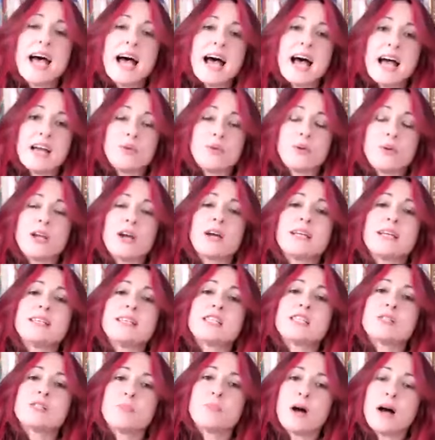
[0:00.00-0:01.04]
And we are
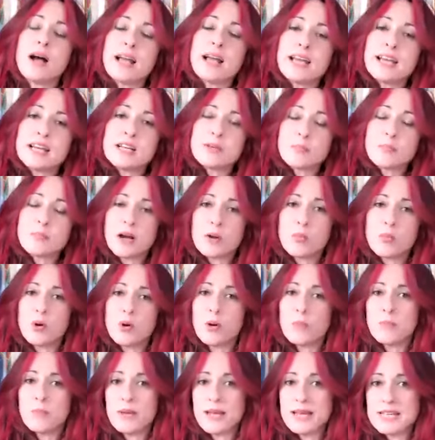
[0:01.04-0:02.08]
inspired by
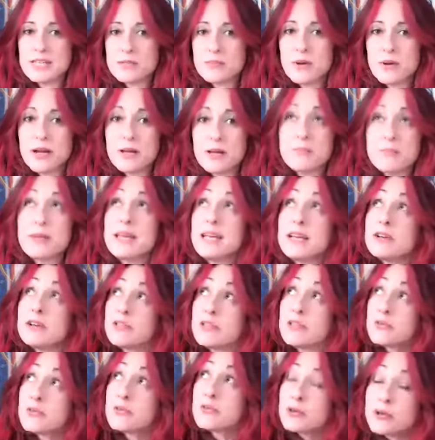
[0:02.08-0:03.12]
what peace might mean
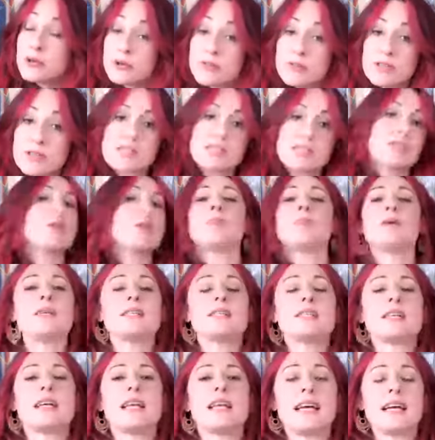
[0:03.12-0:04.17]
through the Star
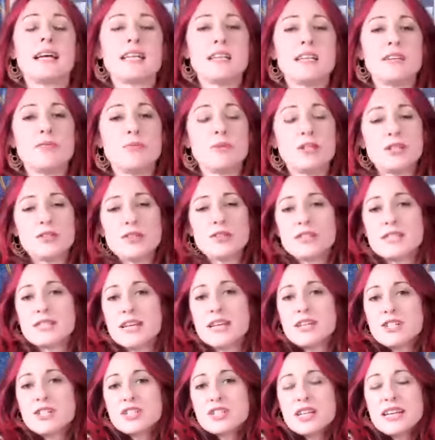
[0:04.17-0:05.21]
Peace Collective, which are
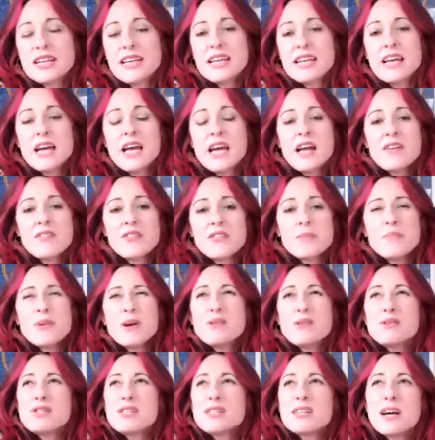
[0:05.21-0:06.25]
essentially the
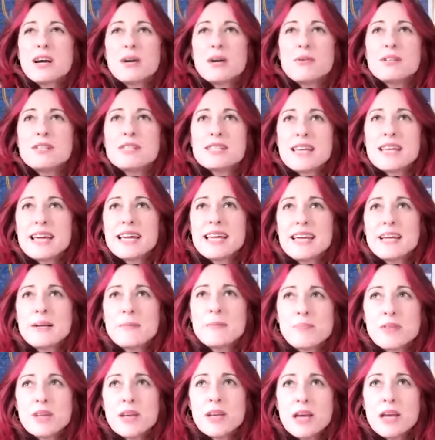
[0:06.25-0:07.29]
most, I would say,
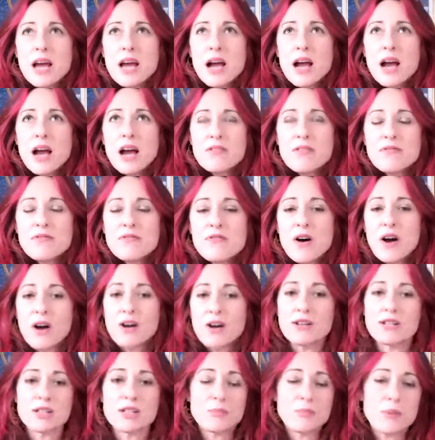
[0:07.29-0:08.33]

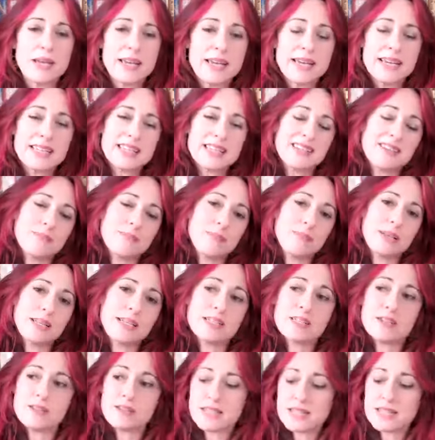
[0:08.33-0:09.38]
advanced beings, and
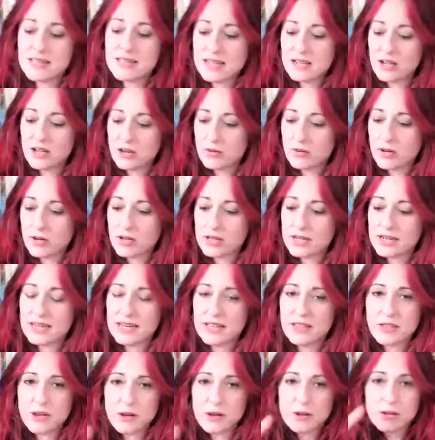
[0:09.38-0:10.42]
please don't take that
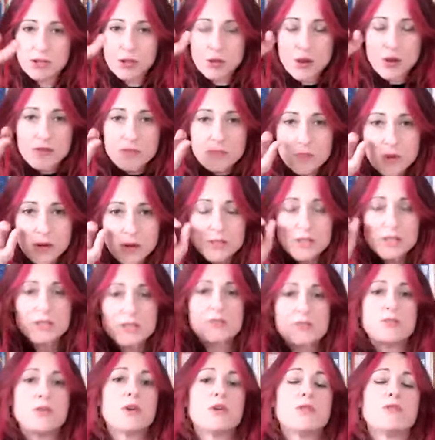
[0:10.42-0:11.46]
hierarchically, those who have most
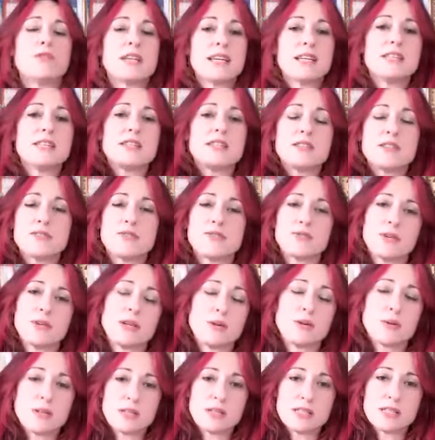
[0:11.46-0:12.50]
evolved into the
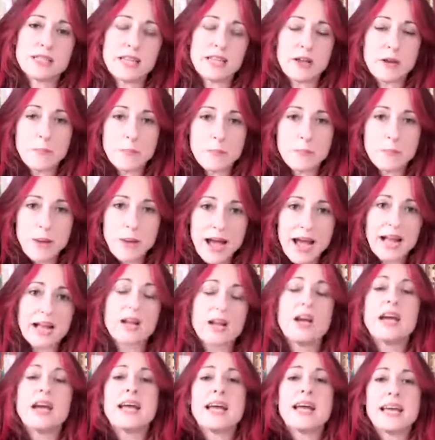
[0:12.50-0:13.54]
frequency
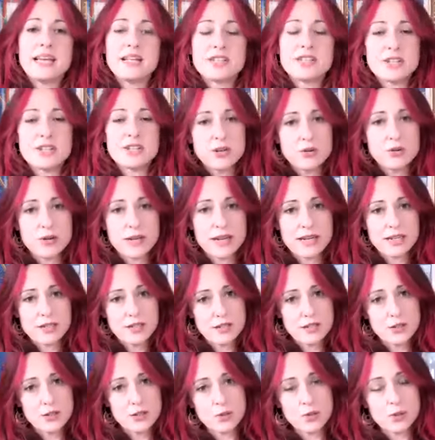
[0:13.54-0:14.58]
back into
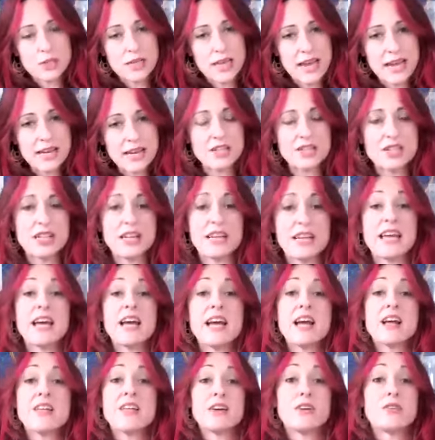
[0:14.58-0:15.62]
creator source energy
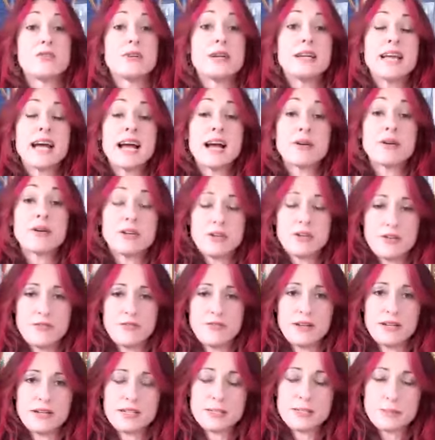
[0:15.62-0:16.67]
that are in our
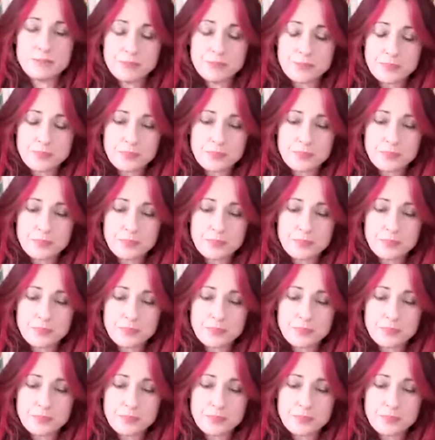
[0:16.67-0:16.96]
universe.